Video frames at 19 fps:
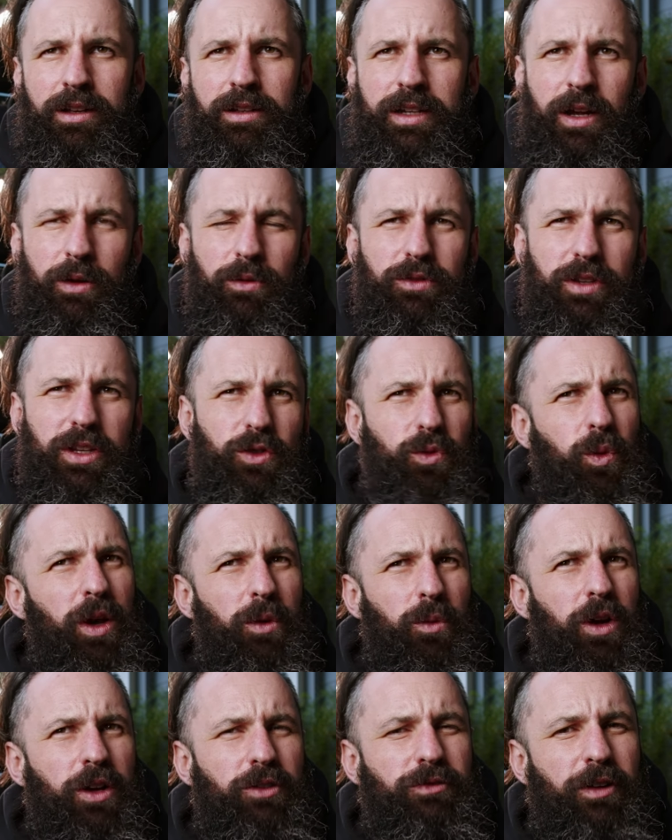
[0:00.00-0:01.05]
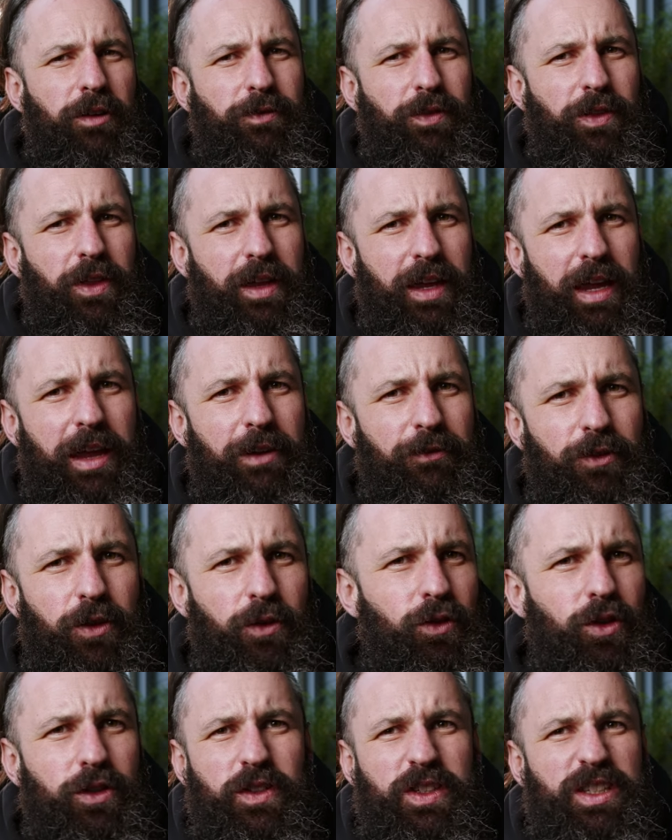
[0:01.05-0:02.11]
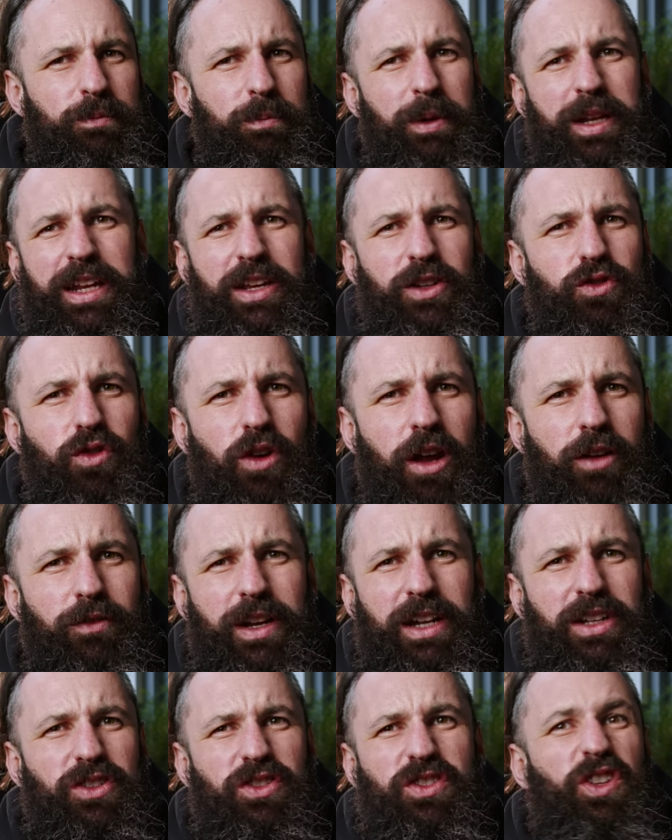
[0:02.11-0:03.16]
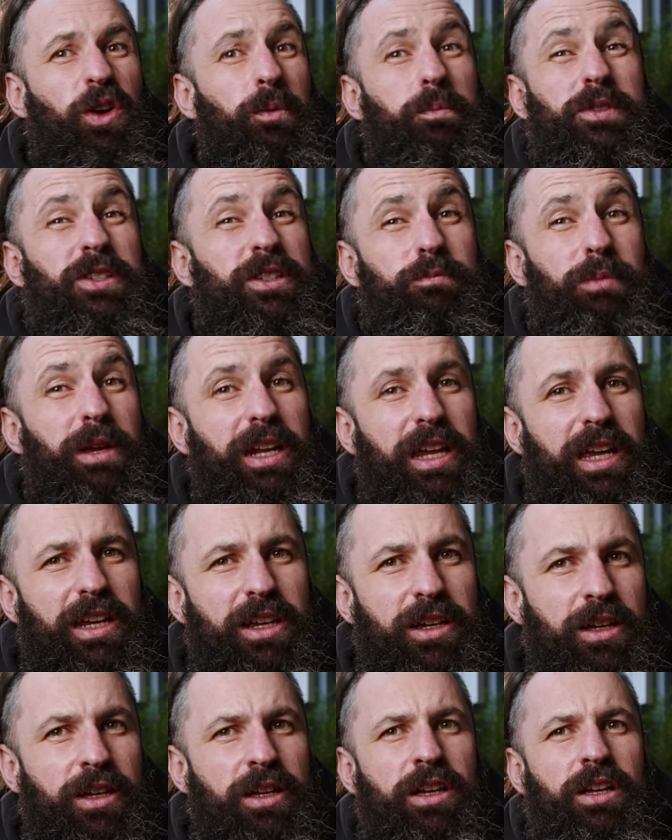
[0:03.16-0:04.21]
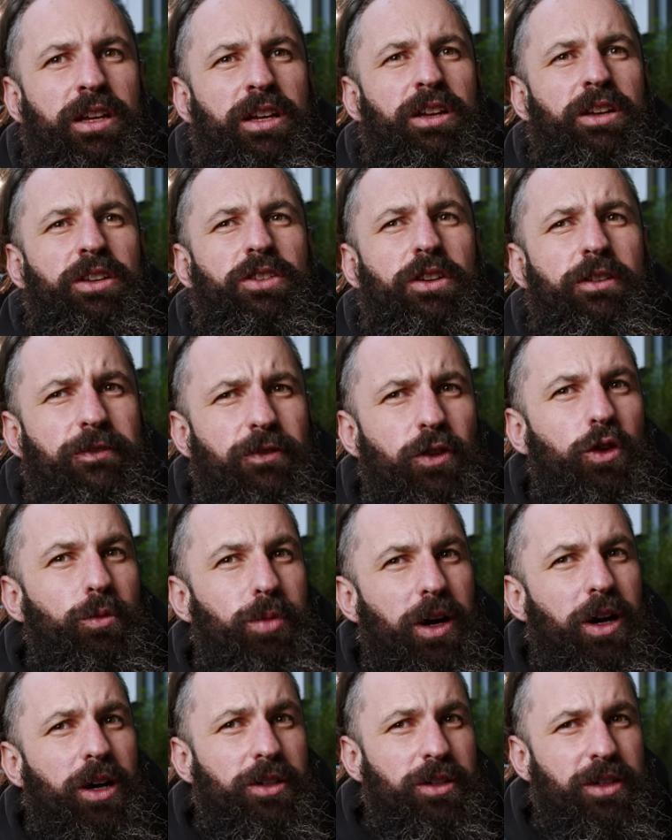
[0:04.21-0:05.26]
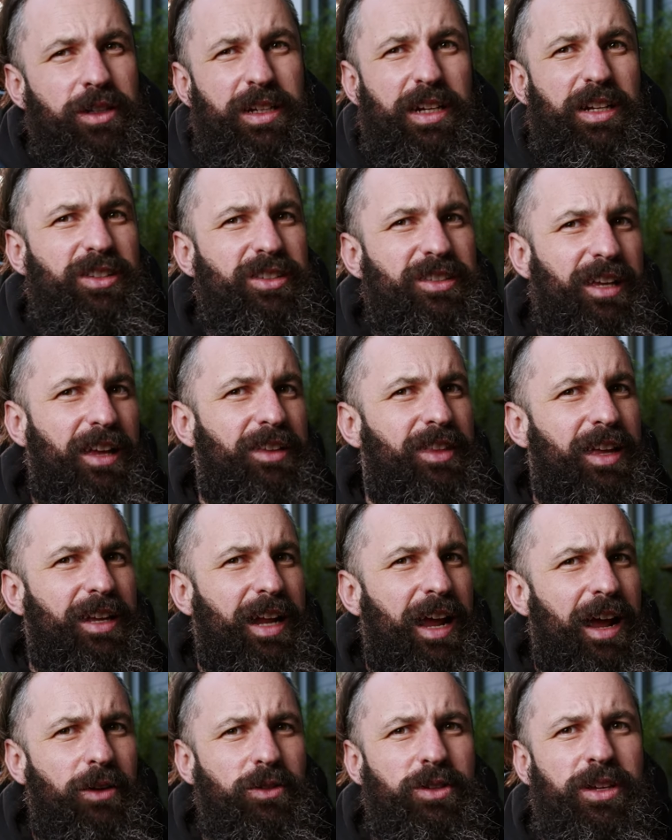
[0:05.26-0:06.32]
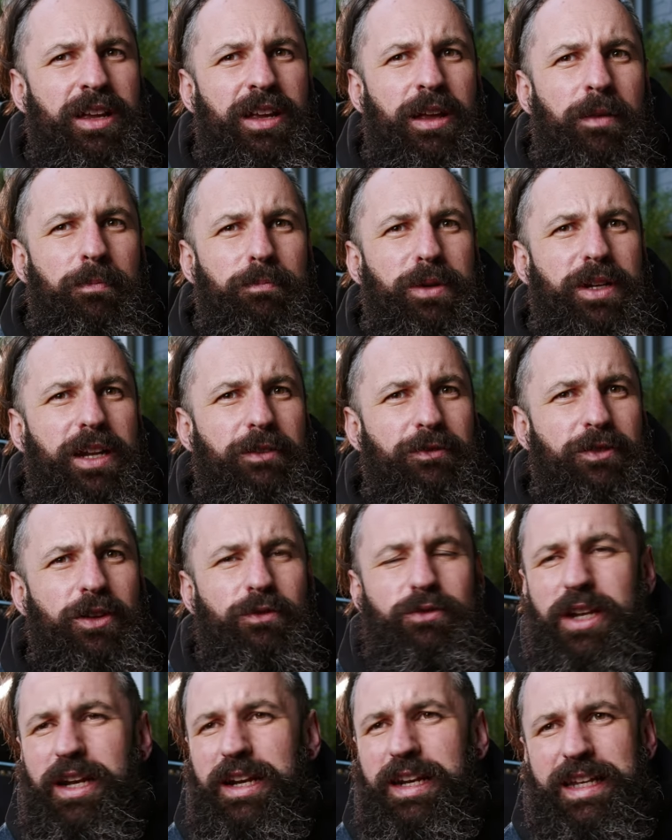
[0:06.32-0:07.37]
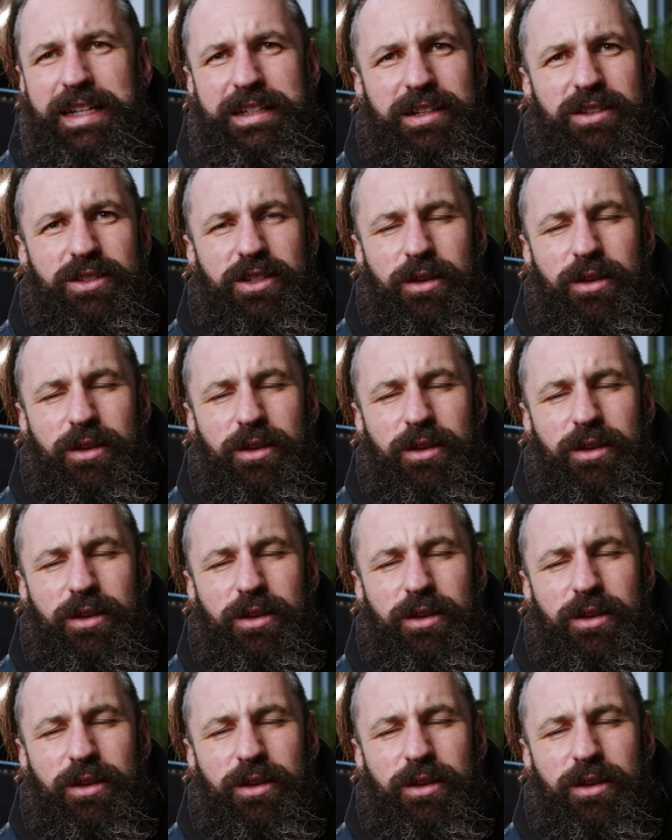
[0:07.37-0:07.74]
Now, this won't work for everything. If you've got a spinning drive and it stopped spinning, you're foobarred. You need to send that out. But if you've deleted